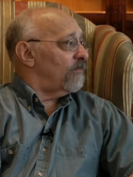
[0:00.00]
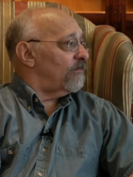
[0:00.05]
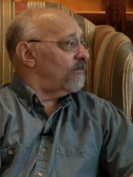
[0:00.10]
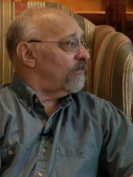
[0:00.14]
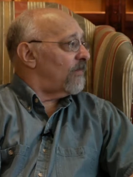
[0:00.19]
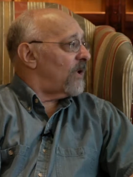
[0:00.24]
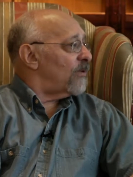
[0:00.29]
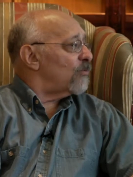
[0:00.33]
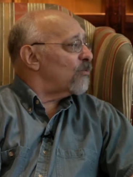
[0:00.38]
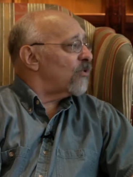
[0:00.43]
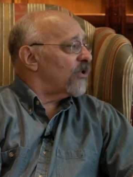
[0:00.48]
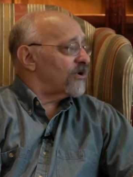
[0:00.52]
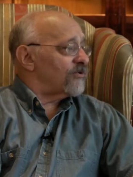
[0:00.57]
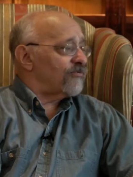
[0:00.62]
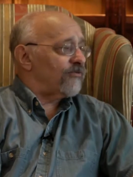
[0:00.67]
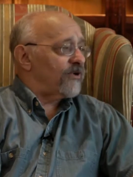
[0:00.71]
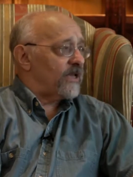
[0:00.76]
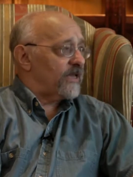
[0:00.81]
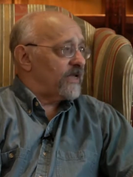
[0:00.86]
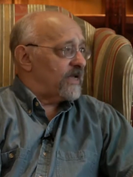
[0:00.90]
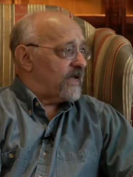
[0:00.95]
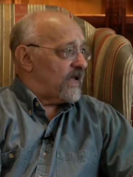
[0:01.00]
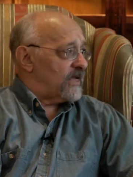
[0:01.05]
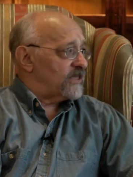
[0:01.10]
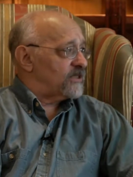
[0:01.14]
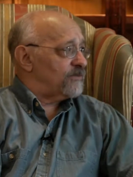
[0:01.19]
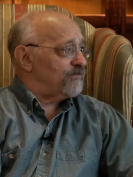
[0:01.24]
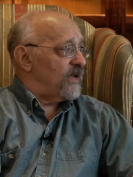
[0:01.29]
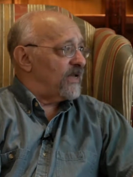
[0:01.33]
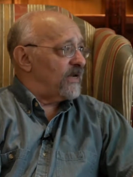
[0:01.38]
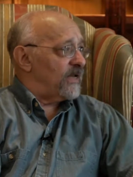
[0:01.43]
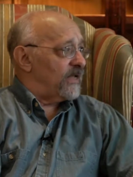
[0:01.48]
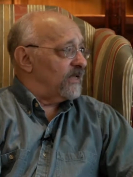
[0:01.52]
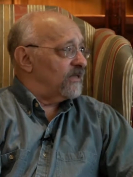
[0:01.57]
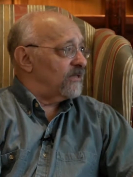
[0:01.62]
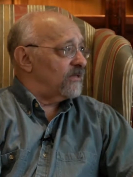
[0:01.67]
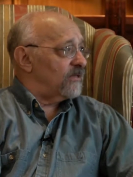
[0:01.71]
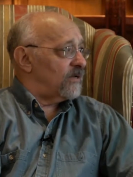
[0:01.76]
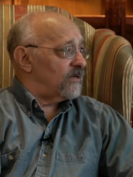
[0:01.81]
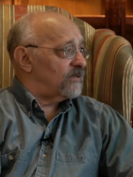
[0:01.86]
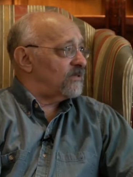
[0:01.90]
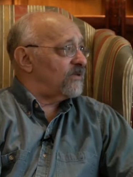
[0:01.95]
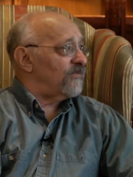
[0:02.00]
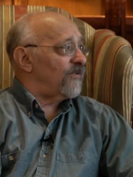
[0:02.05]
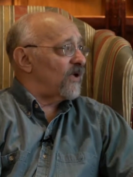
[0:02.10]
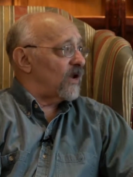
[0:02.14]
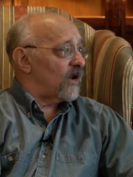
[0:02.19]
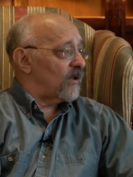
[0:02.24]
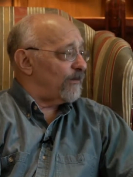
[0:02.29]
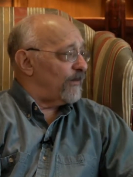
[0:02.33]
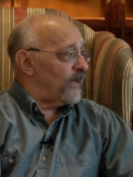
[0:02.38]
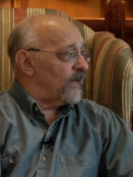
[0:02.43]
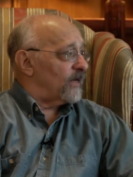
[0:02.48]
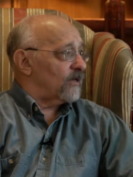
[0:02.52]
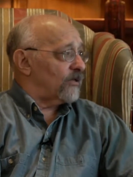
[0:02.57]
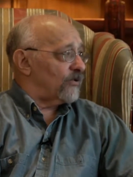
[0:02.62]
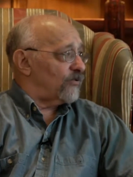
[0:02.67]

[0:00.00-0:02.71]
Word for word: My work really has been in developmental